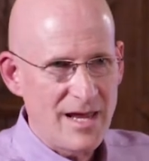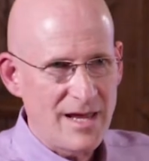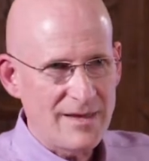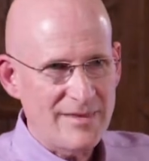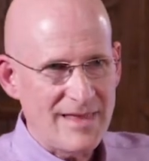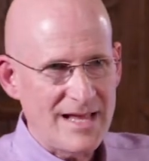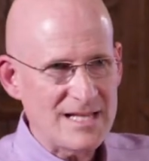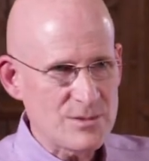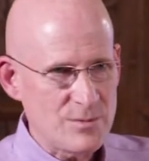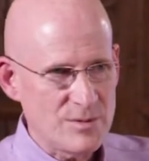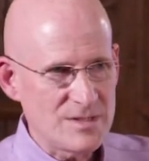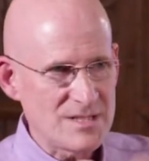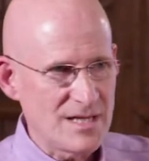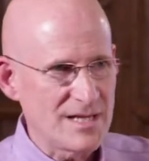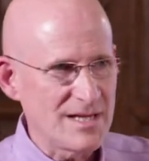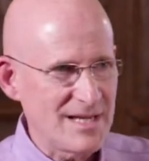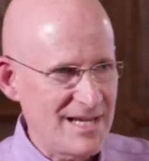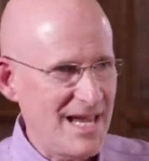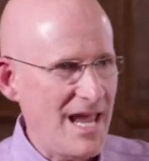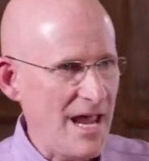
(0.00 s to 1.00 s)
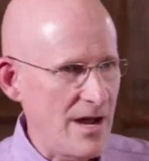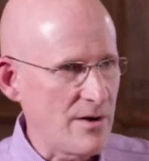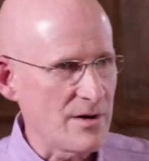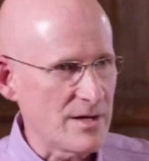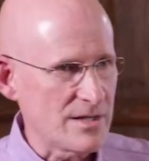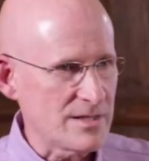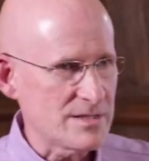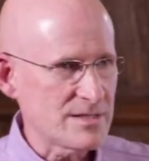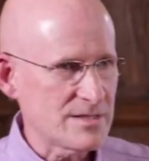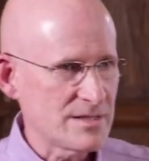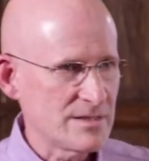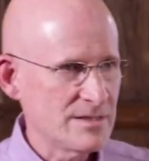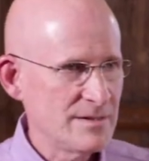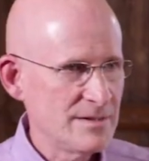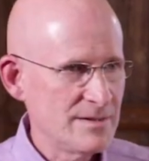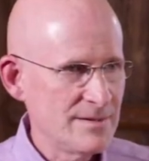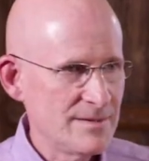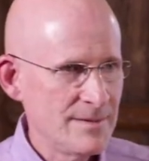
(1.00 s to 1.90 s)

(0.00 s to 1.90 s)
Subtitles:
A. That's what's in carrots.